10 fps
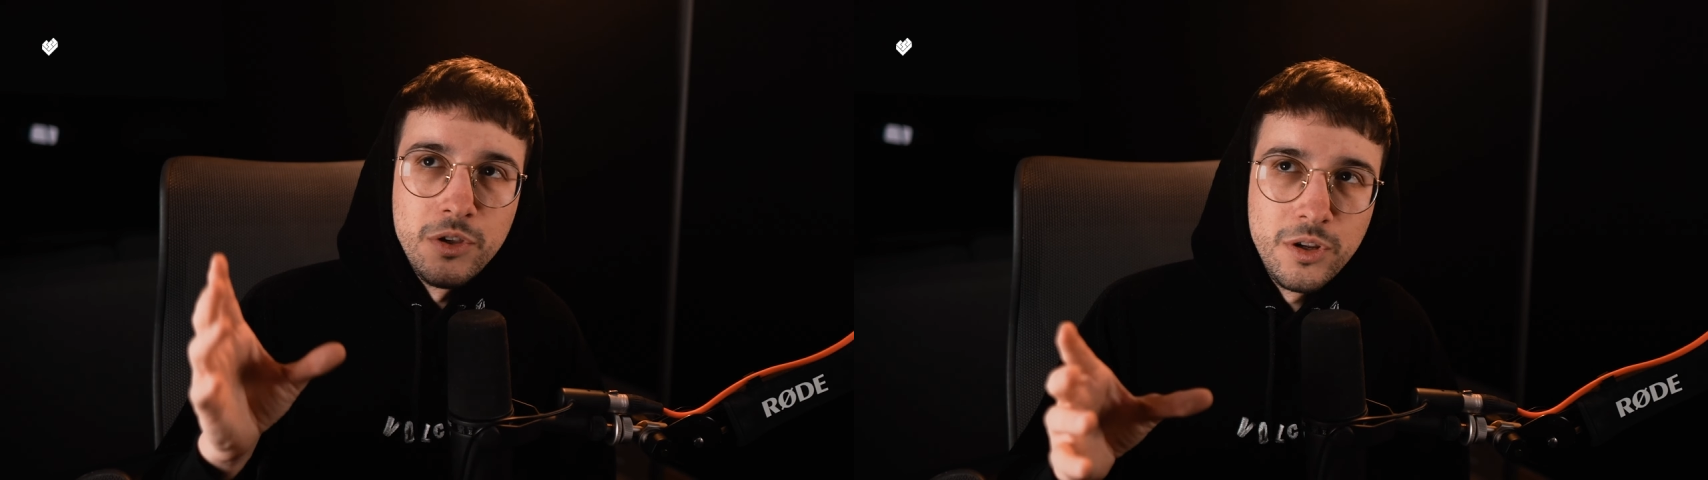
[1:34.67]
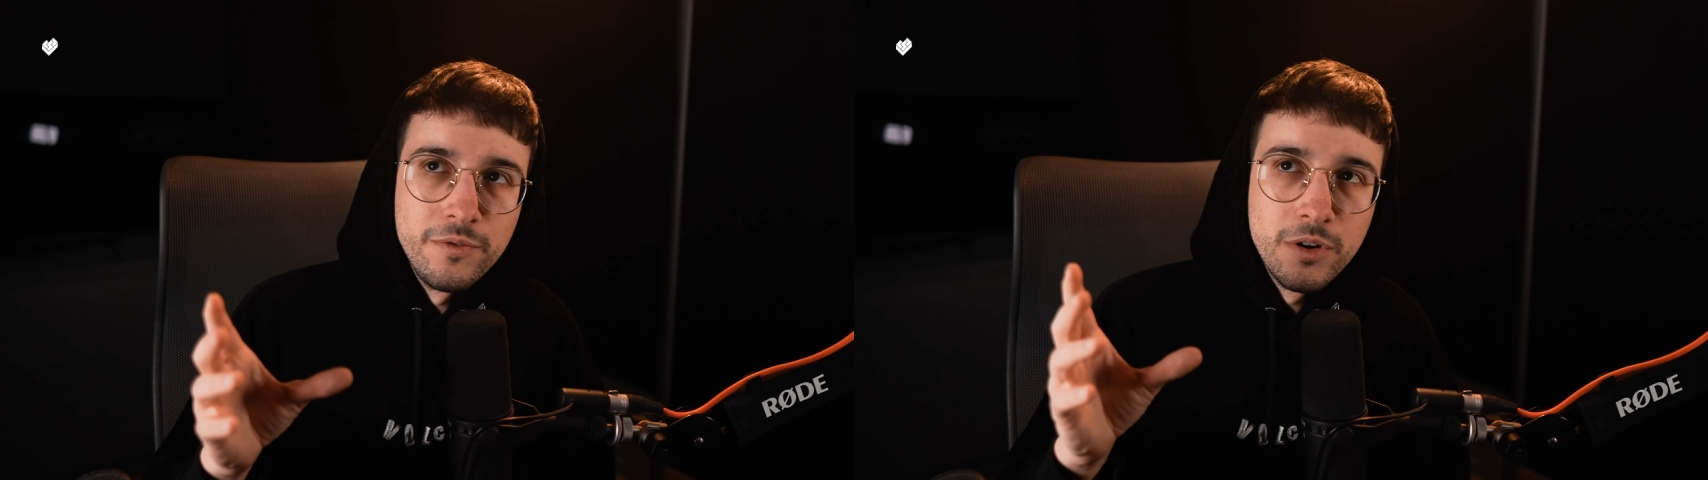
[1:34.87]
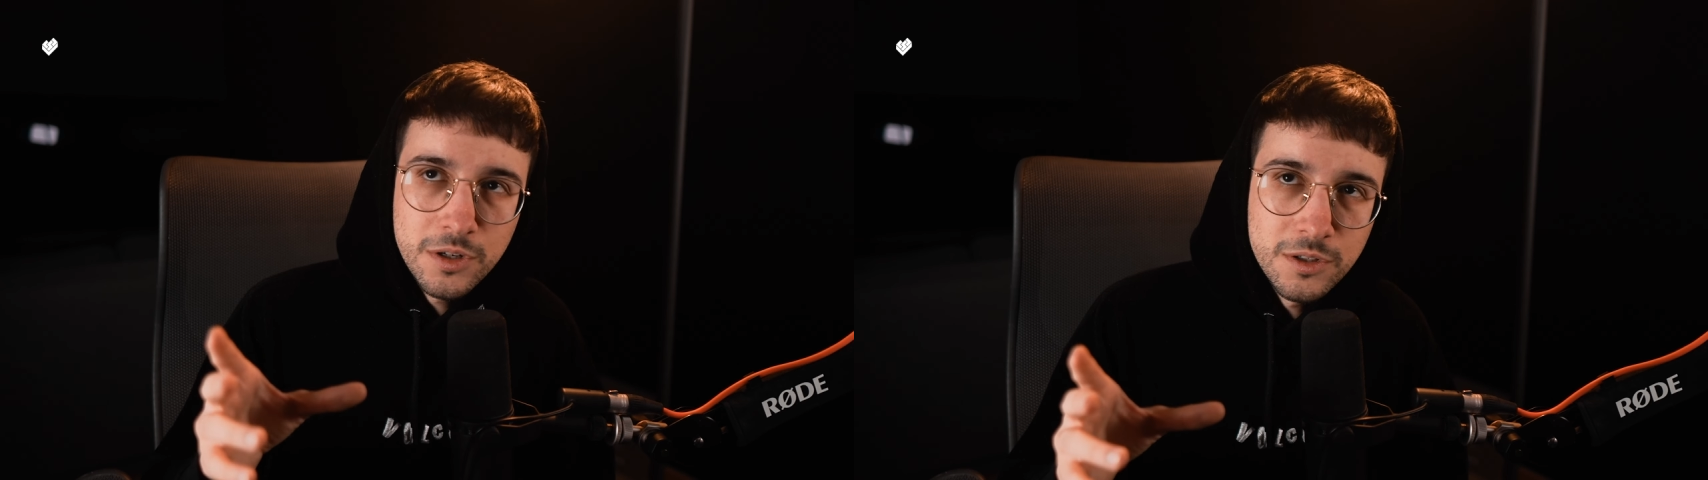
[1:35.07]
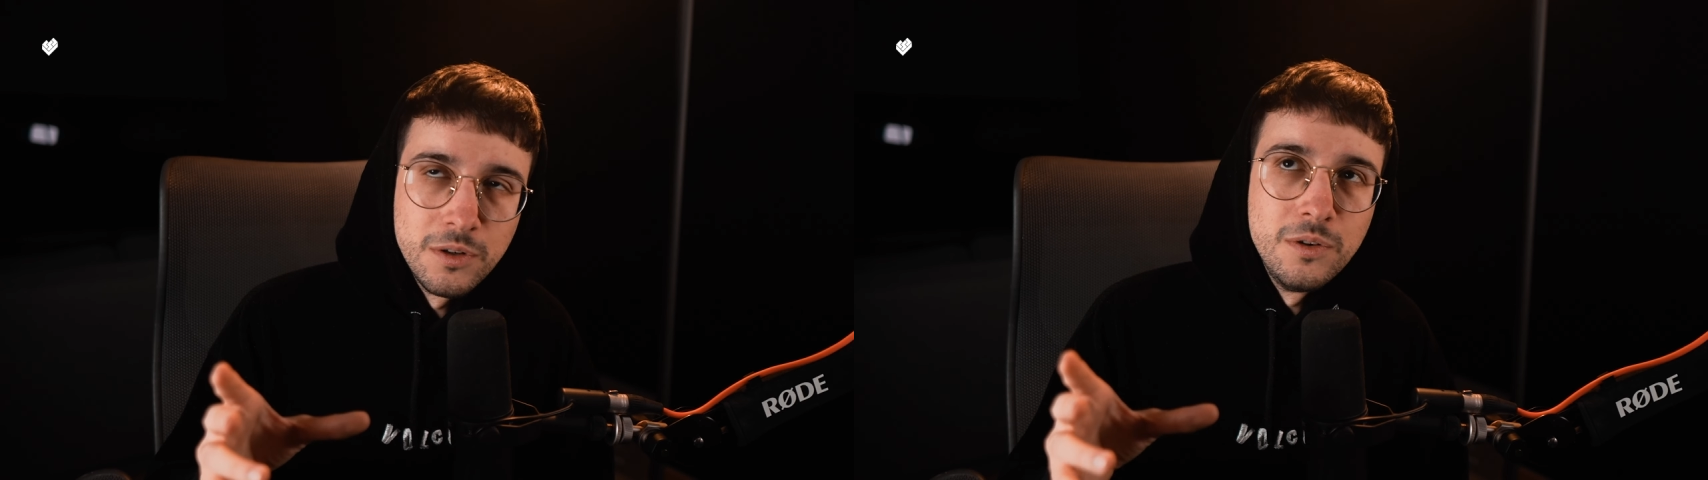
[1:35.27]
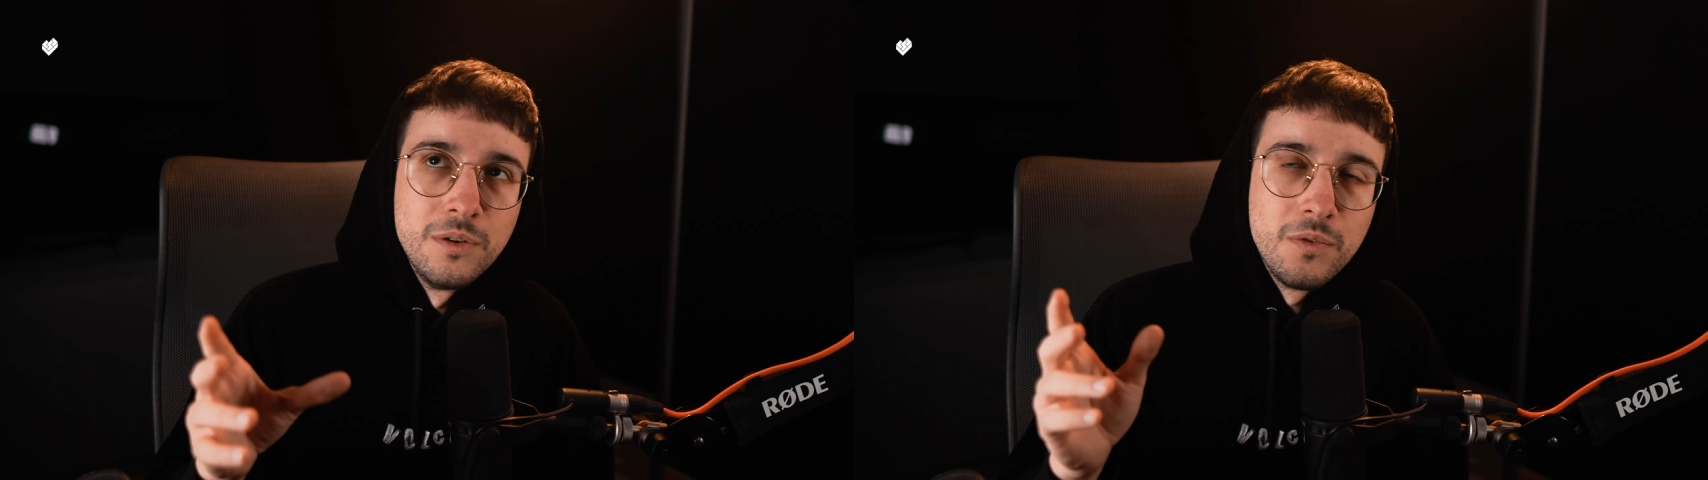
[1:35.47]

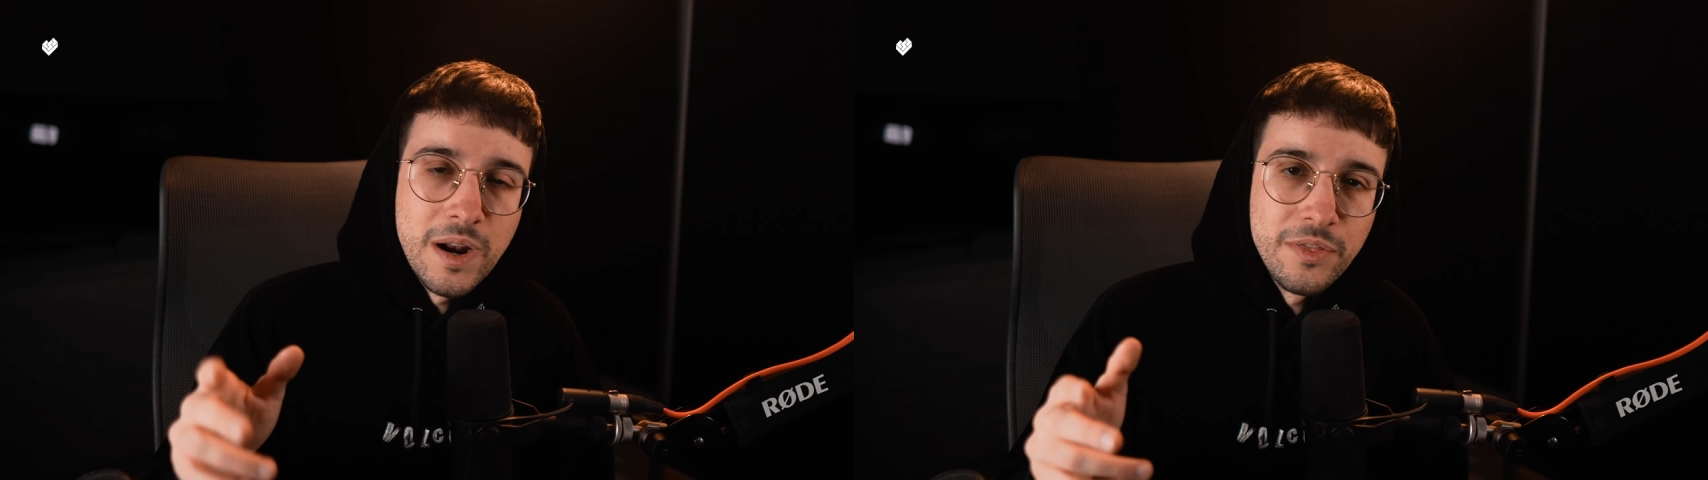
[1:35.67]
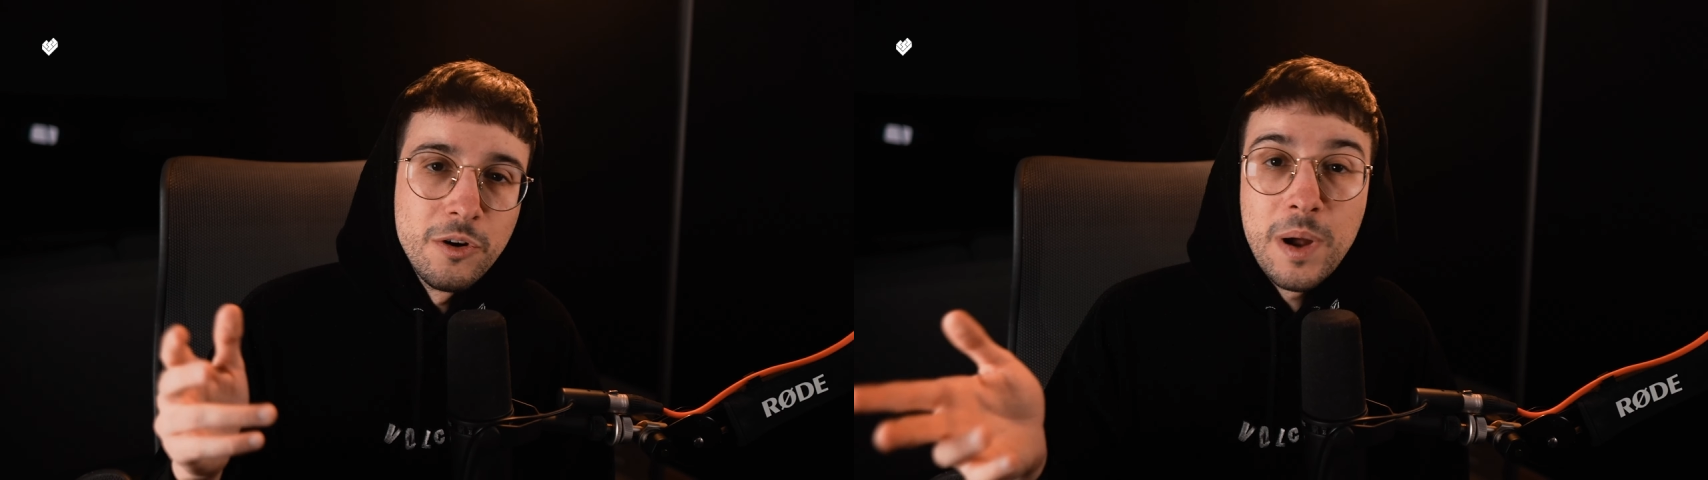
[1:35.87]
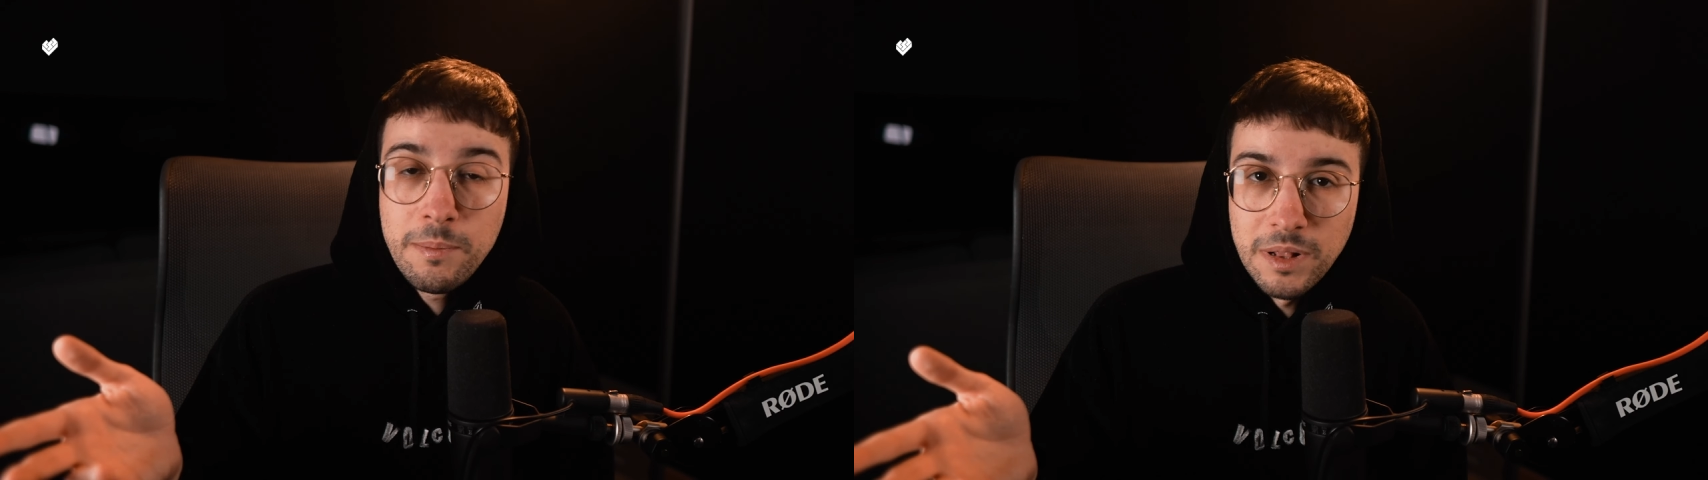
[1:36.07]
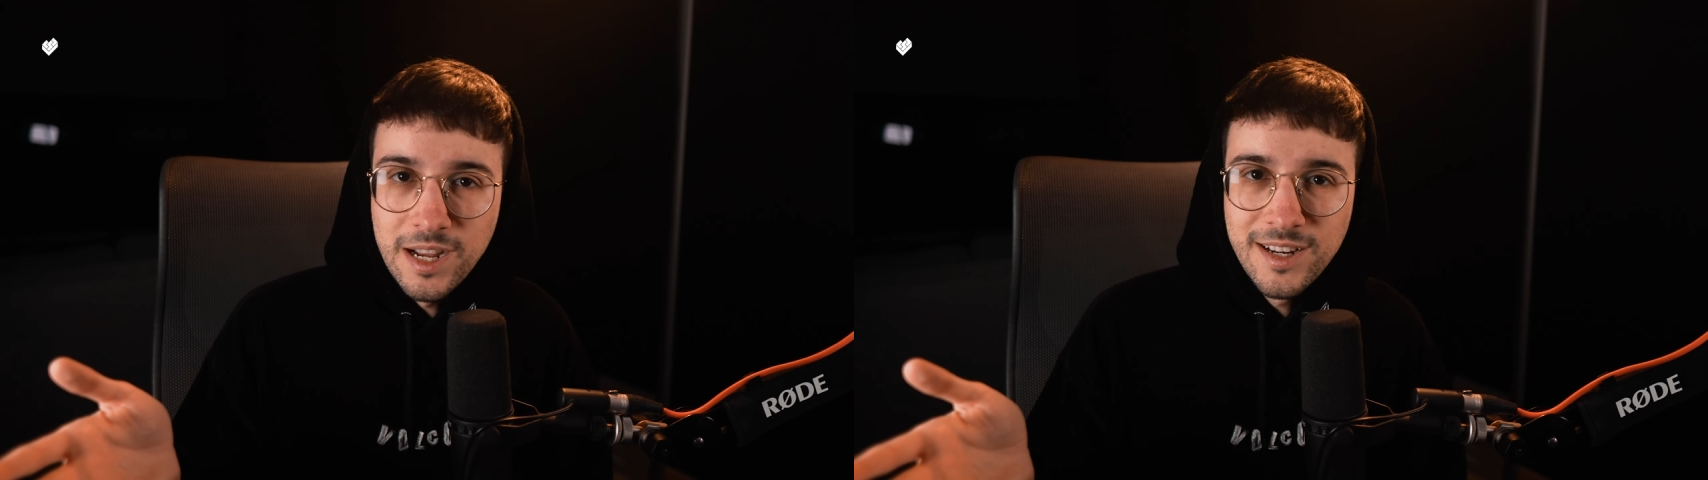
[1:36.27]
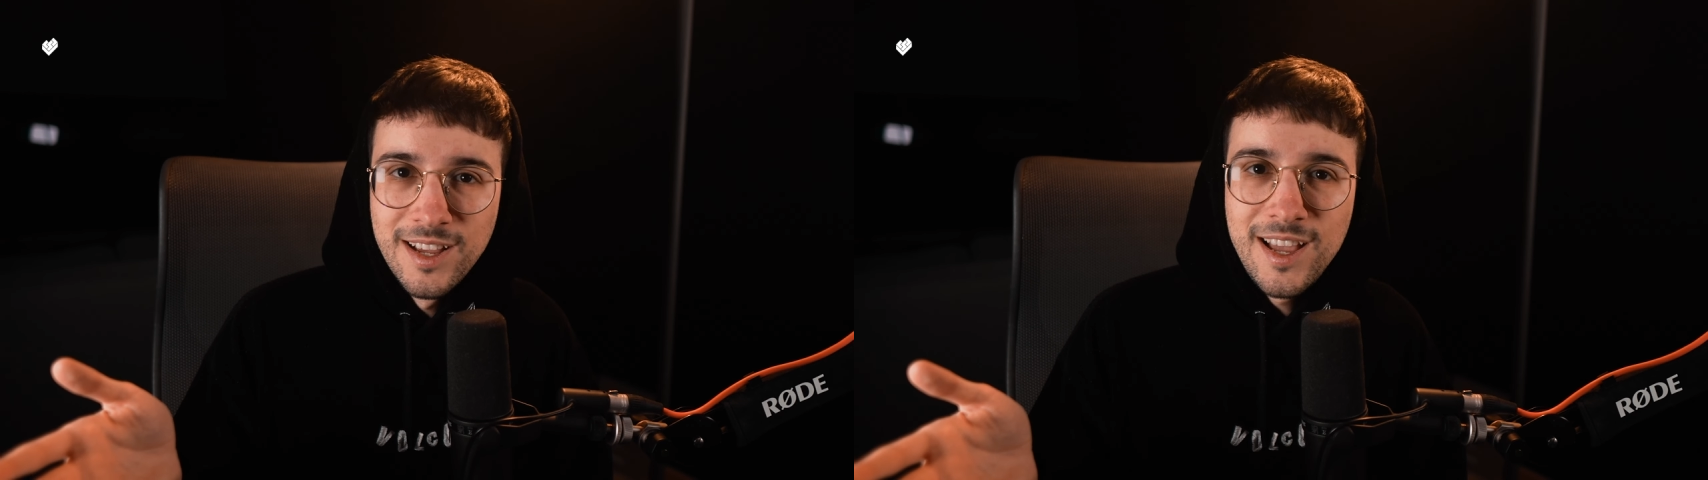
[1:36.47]
universal render
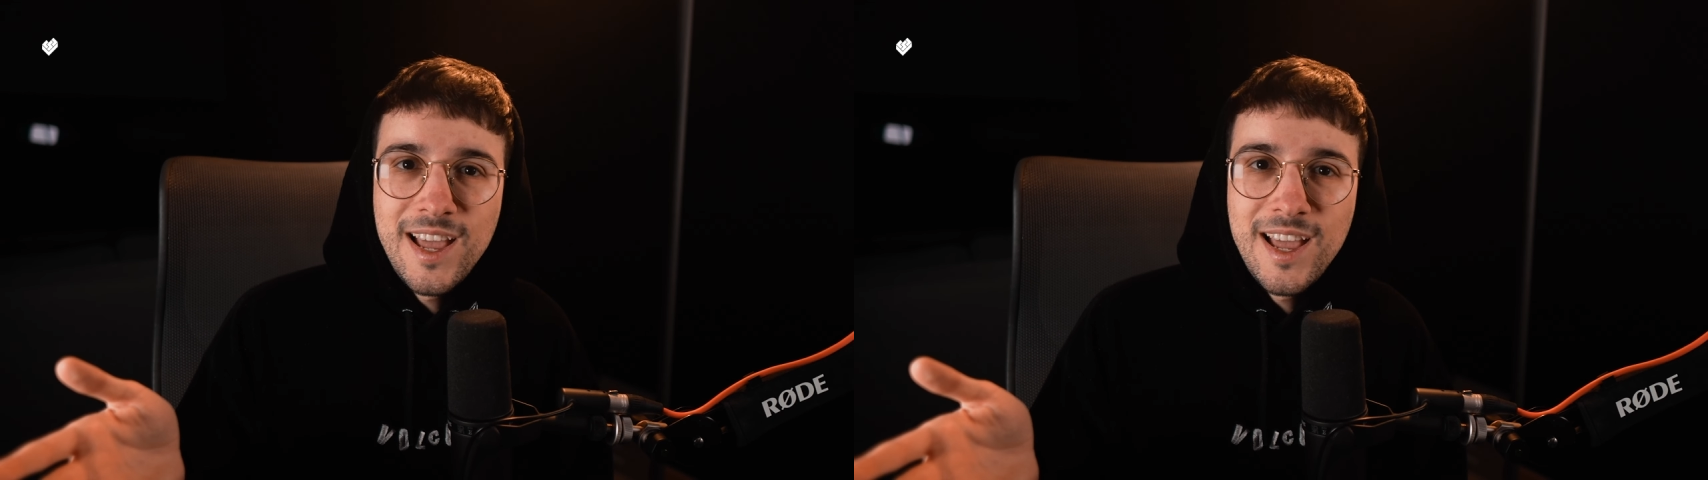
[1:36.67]
pipeline,